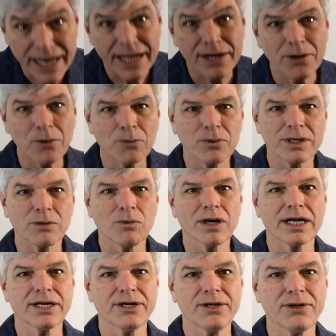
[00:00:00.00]
and I don't really
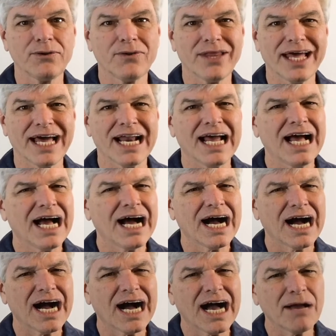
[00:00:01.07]
want to do that.
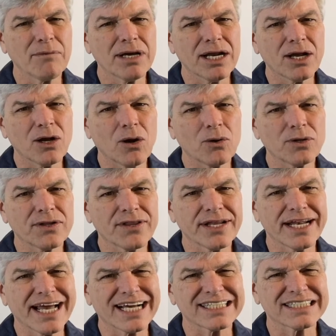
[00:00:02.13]
I'm going to go to the
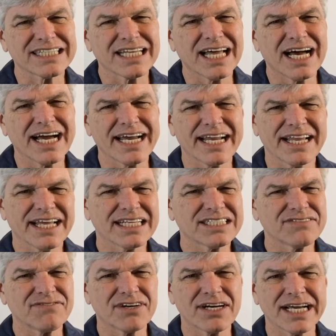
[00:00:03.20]
next line, and that's
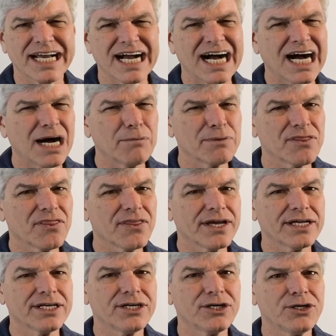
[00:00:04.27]
a very common thing
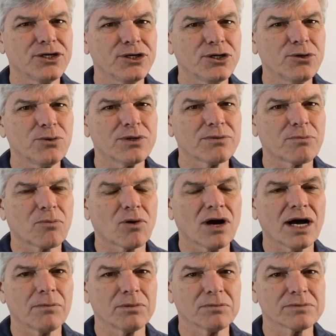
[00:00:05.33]
to do with
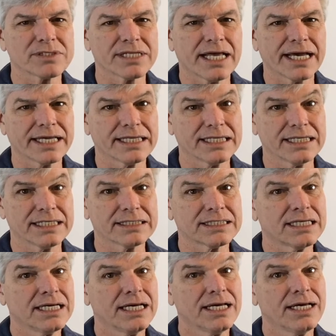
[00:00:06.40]
problems like this.
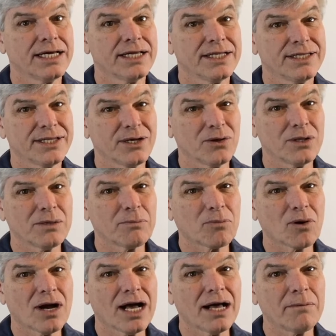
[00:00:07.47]
The only
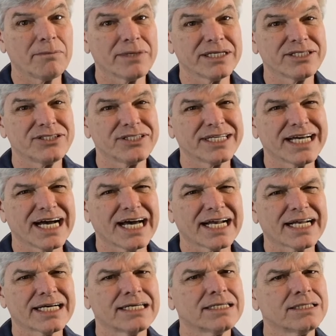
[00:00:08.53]
problem is you
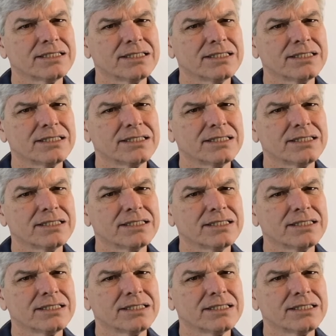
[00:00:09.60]
gotta